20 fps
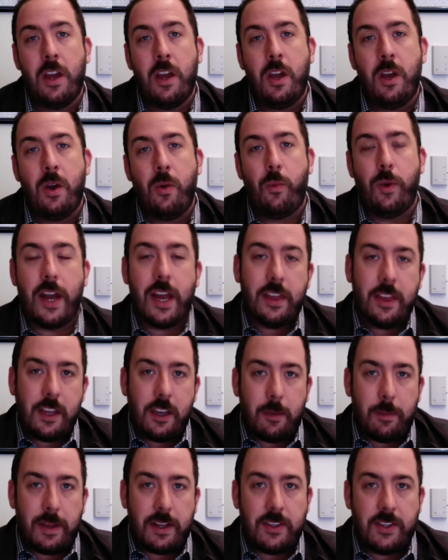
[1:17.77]
When I think
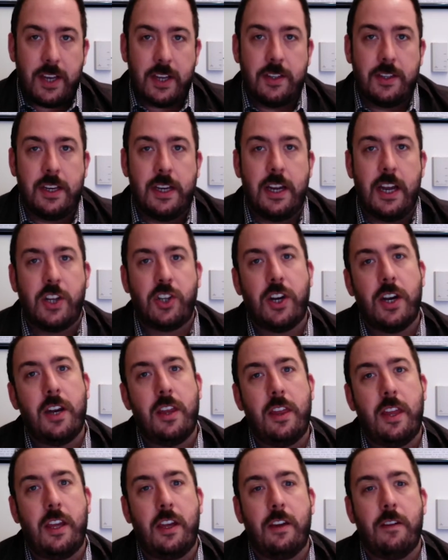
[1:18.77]
about sexting, I try and
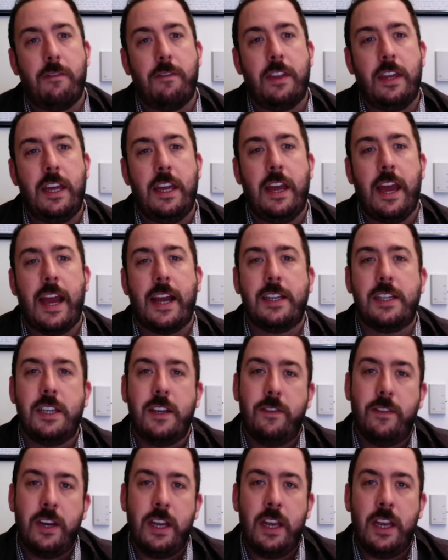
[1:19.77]
think of the
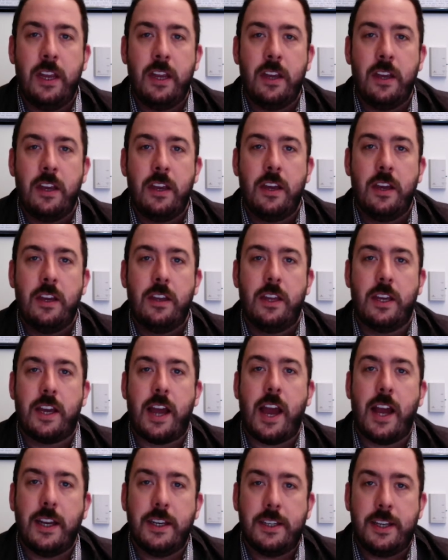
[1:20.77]
activity, the
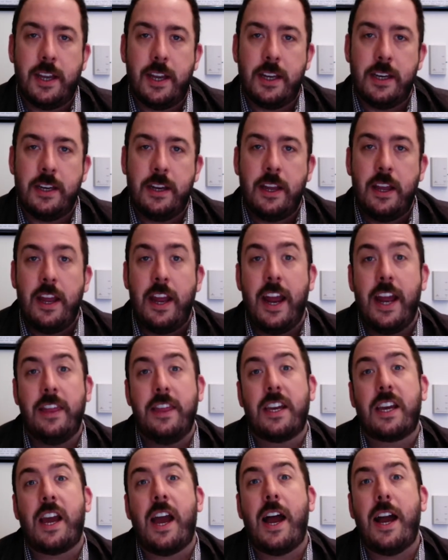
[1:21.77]
content, and
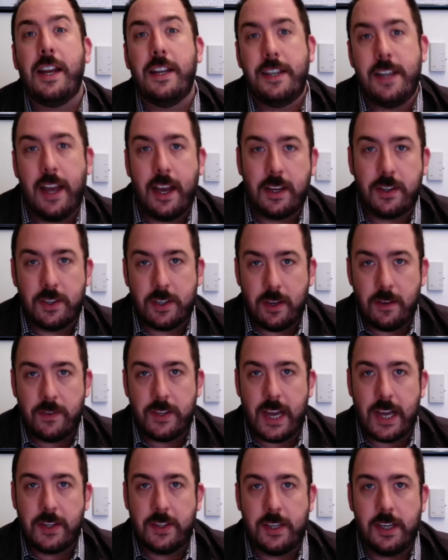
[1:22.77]
the context of
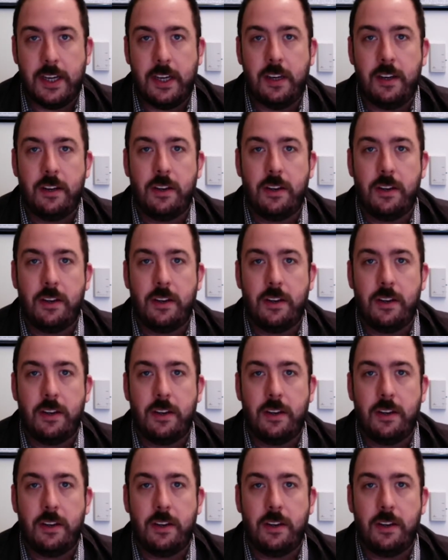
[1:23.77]
sexting.